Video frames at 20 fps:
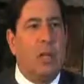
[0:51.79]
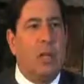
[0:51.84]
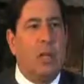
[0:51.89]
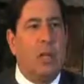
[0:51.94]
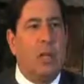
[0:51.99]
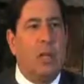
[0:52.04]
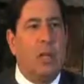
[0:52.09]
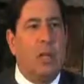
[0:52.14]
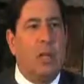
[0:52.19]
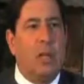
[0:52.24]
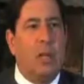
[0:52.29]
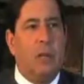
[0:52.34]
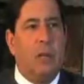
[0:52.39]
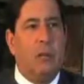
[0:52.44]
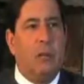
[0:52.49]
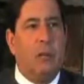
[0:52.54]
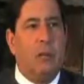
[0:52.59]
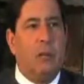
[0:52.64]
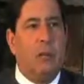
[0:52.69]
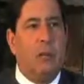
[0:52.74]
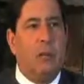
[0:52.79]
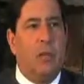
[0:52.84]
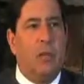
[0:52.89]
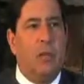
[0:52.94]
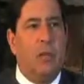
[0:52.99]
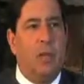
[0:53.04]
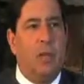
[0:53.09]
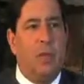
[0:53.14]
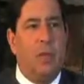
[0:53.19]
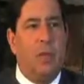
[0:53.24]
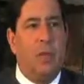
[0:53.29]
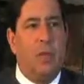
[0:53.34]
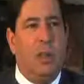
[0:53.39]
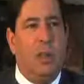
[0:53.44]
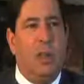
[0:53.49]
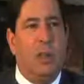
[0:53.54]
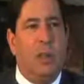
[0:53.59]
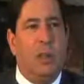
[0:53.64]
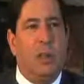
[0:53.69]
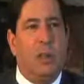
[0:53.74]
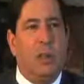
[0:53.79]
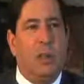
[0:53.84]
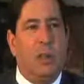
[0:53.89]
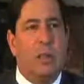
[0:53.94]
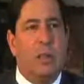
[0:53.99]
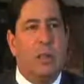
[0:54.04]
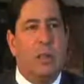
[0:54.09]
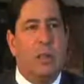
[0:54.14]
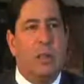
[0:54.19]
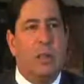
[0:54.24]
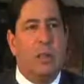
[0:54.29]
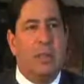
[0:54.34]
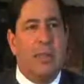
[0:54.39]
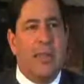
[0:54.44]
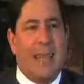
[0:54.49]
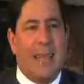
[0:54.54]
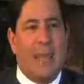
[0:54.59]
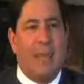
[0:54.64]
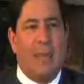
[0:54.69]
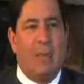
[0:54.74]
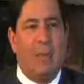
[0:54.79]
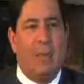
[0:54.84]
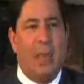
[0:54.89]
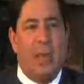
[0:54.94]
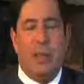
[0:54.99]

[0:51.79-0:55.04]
The second